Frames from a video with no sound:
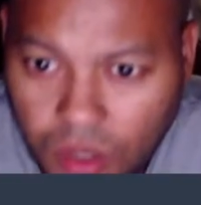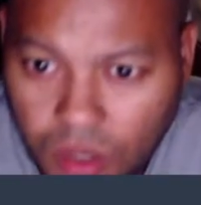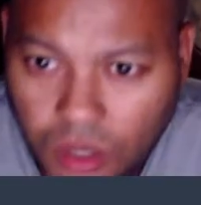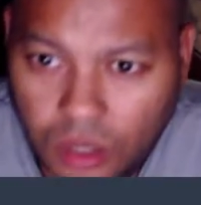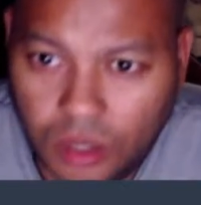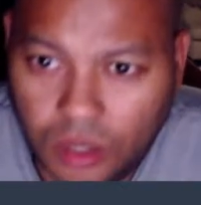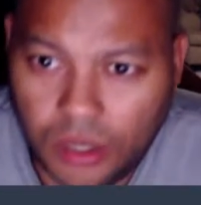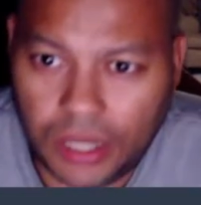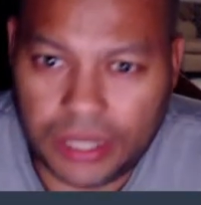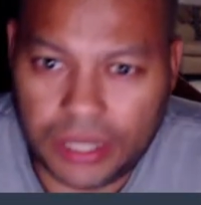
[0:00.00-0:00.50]

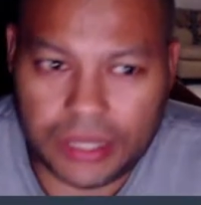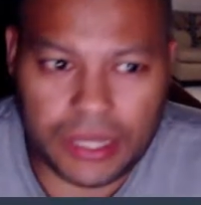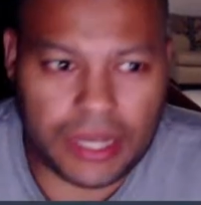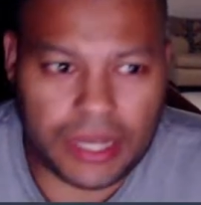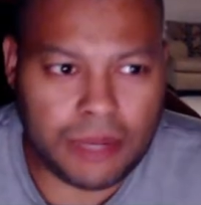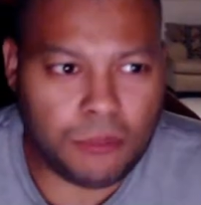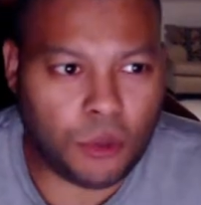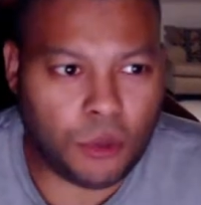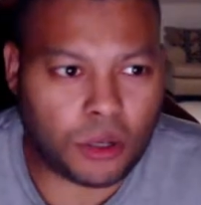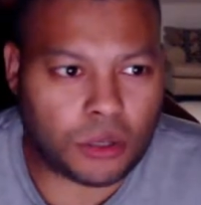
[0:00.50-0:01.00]
All right.
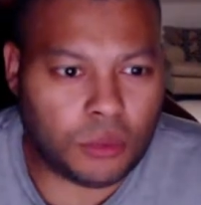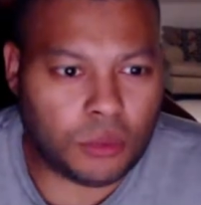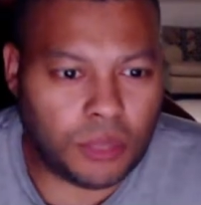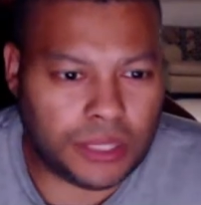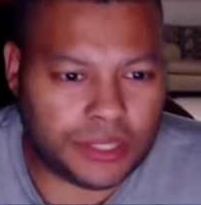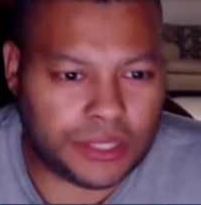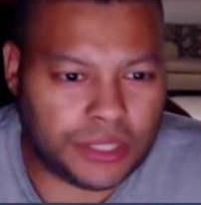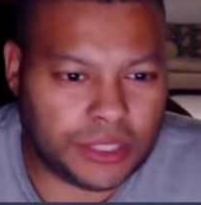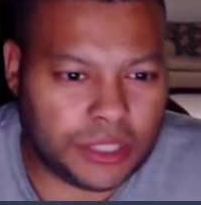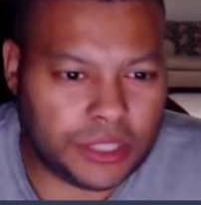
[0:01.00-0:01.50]
Any more
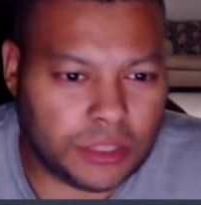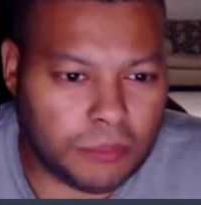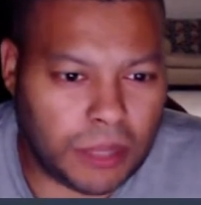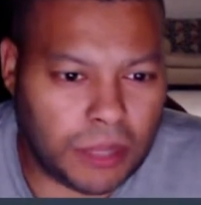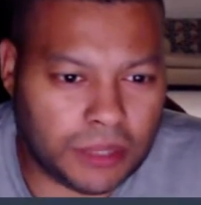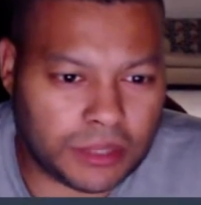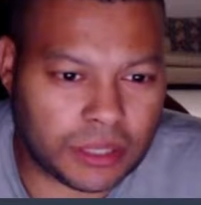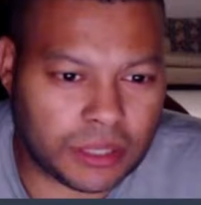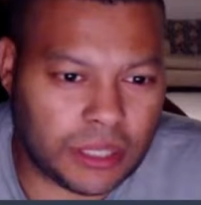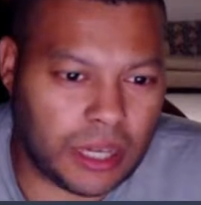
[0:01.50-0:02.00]
questions
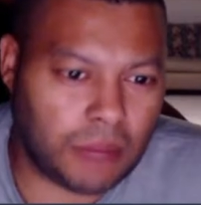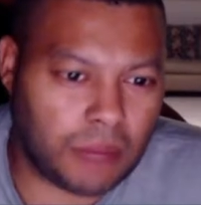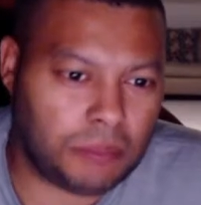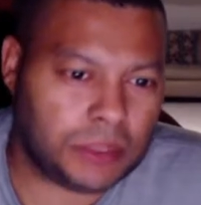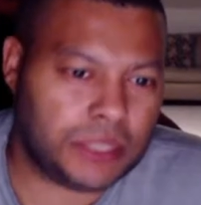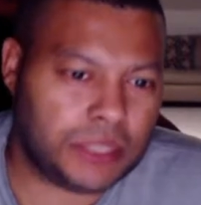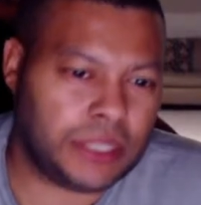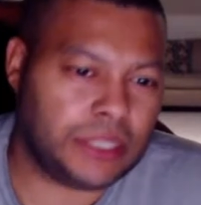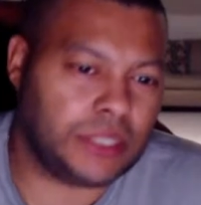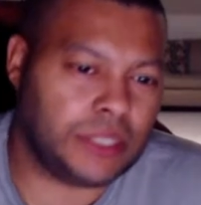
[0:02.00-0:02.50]
about the
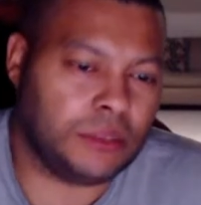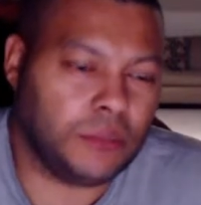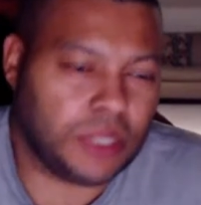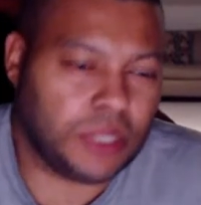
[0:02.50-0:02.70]
competition?